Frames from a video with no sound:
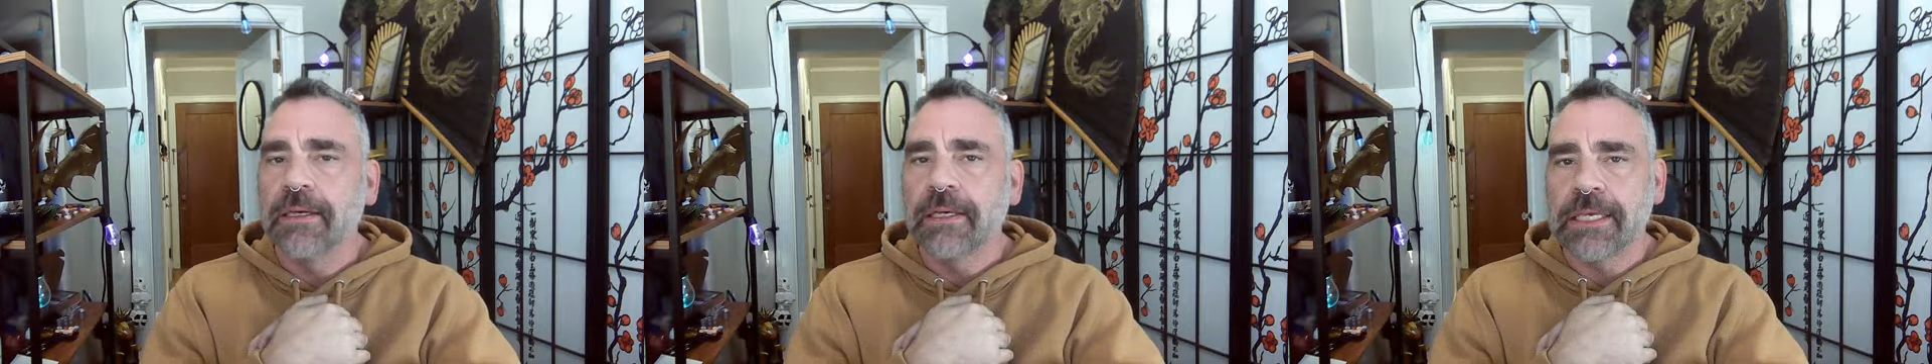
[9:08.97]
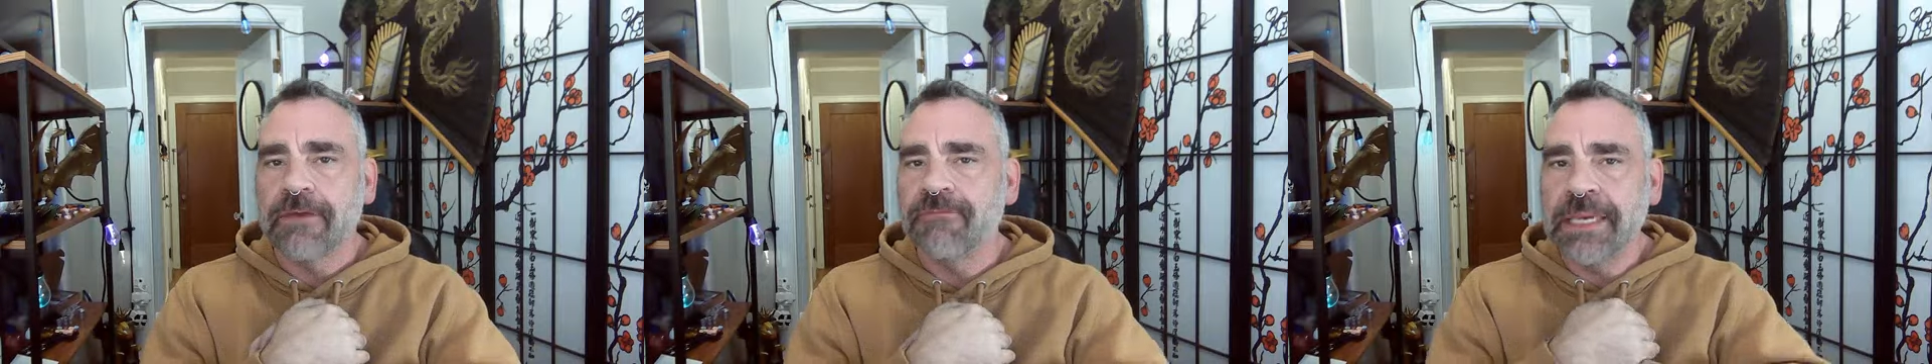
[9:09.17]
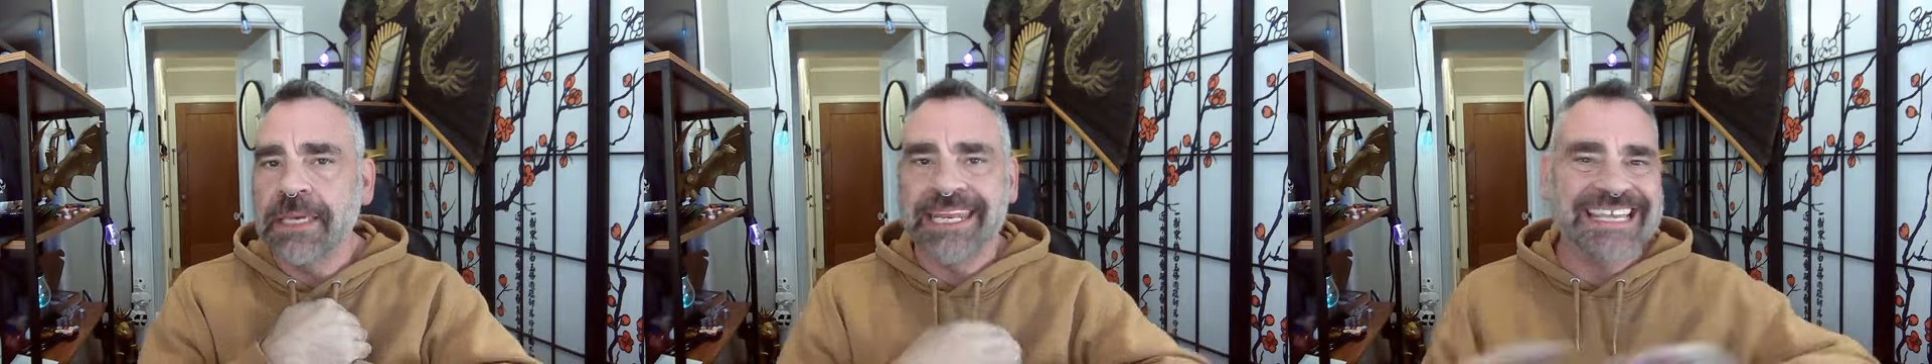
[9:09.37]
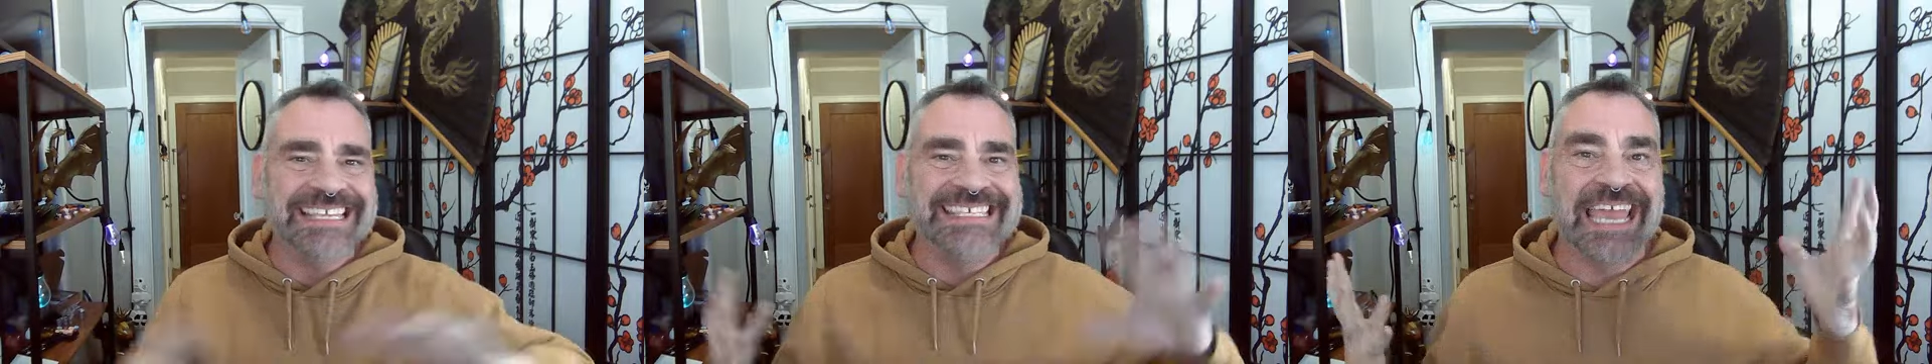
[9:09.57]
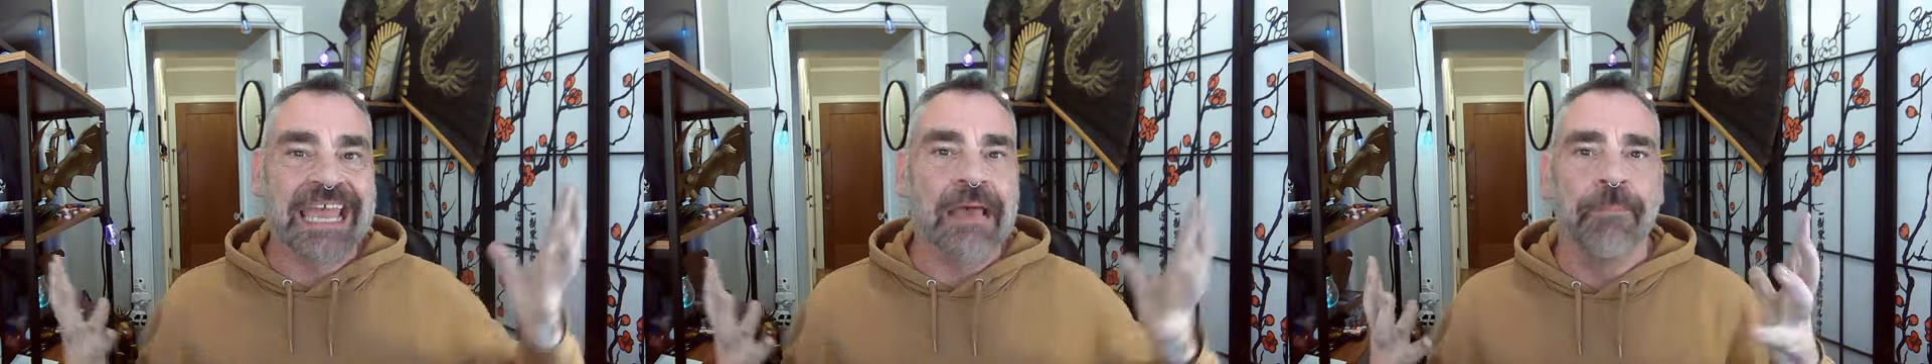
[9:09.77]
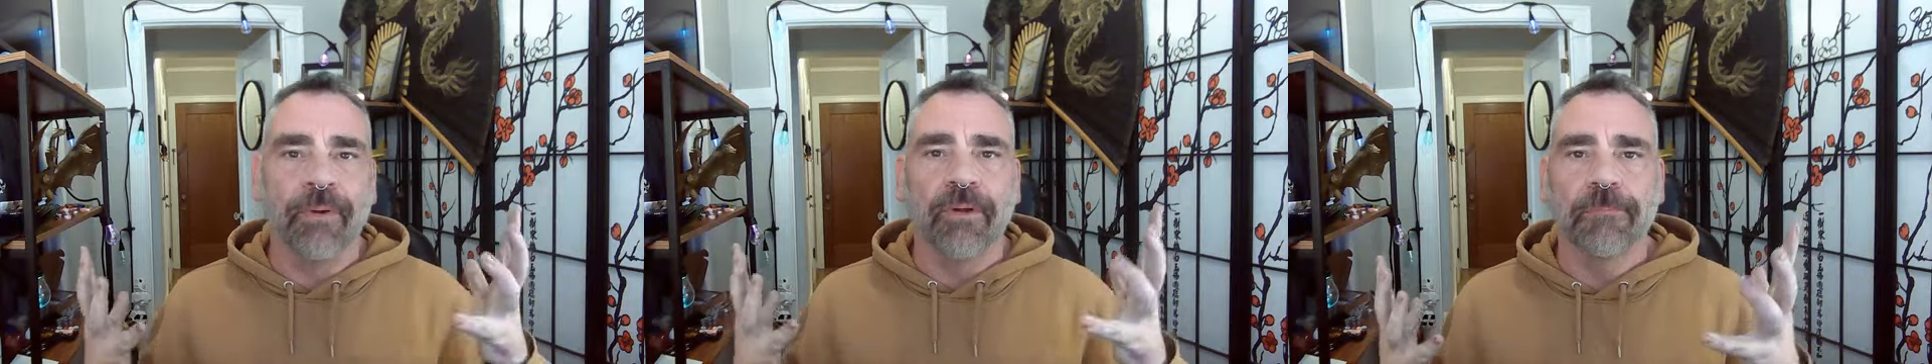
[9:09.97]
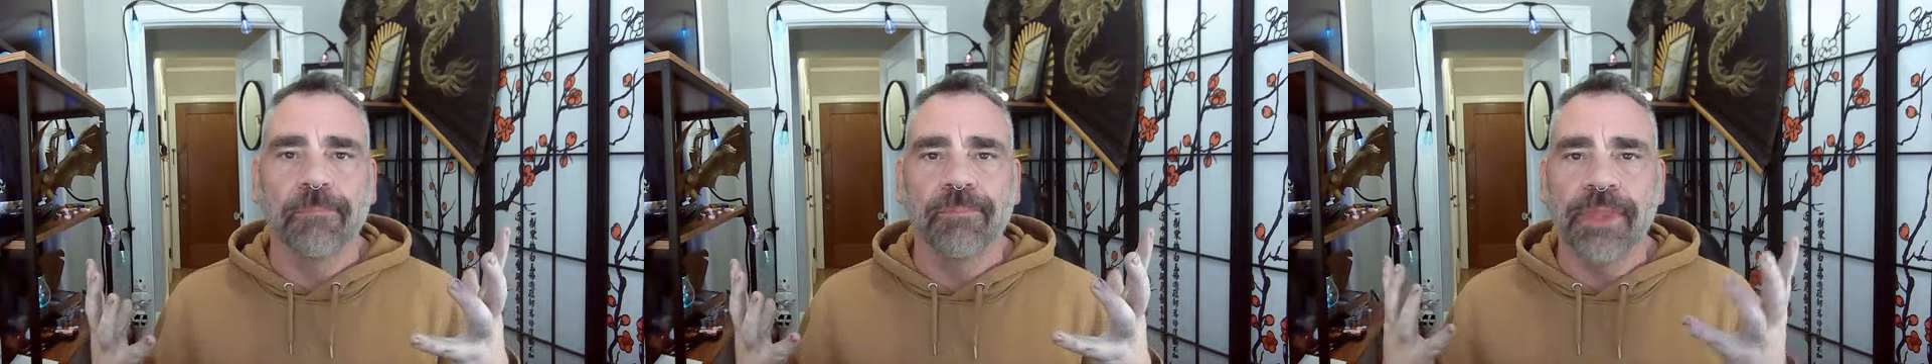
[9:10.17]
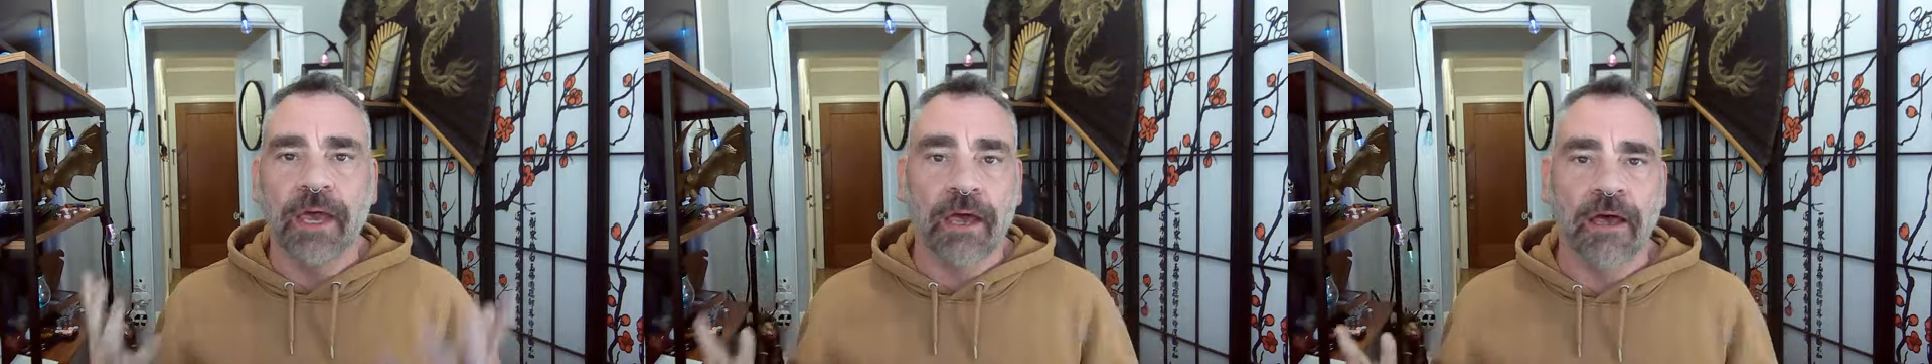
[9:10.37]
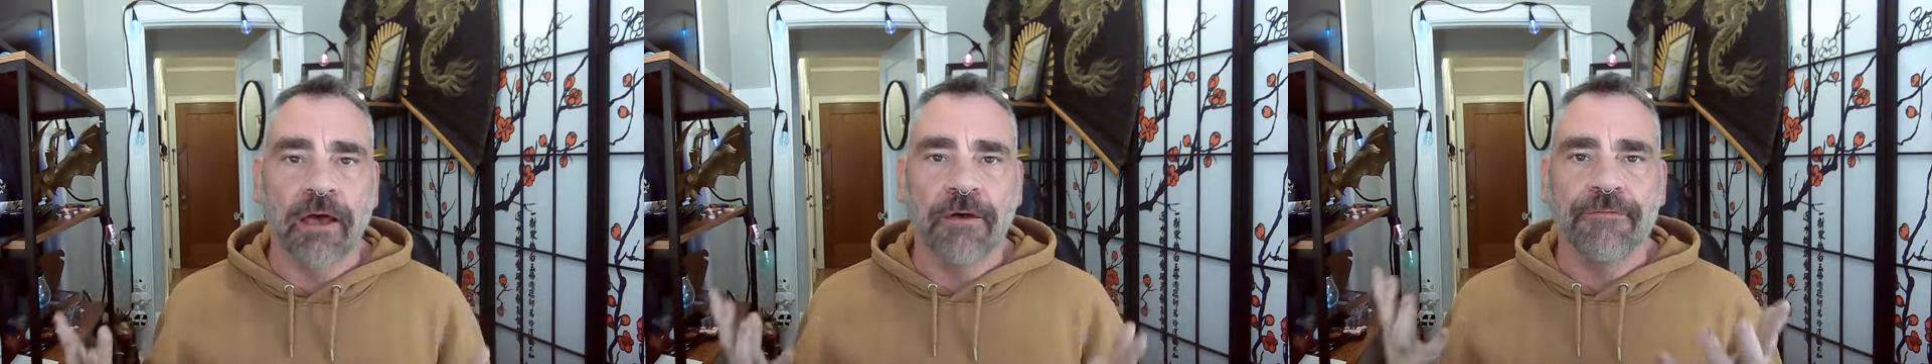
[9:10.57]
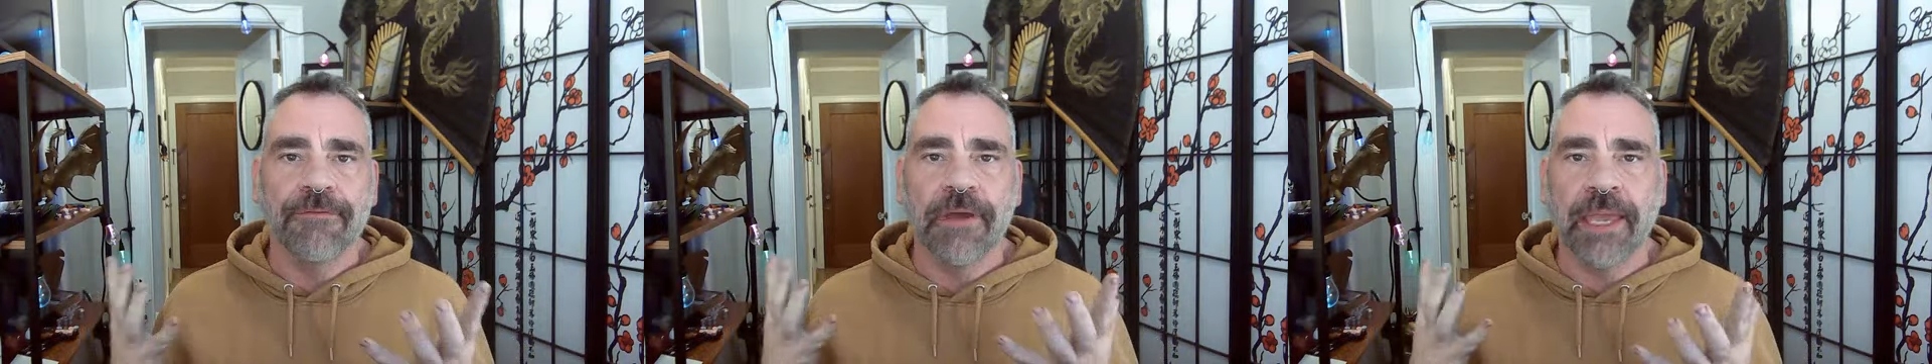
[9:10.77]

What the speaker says: give me an example of